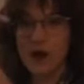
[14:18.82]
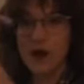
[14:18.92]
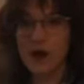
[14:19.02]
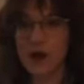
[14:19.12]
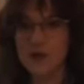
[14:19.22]

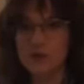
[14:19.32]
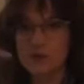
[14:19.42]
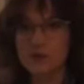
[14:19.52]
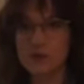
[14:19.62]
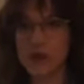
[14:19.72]
and it
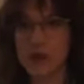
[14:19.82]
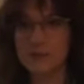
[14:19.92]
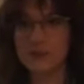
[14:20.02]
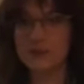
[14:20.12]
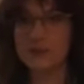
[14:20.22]

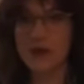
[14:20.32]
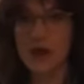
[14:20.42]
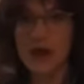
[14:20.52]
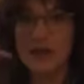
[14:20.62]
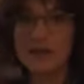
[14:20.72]
overlaps
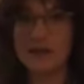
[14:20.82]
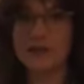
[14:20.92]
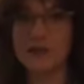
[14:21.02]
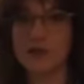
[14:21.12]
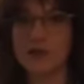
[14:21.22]
and it's
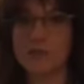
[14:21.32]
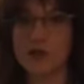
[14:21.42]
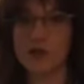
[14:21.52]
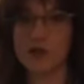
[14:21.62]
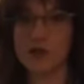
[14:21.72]
still
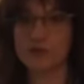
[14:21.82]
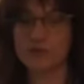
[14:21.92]
symmetrical.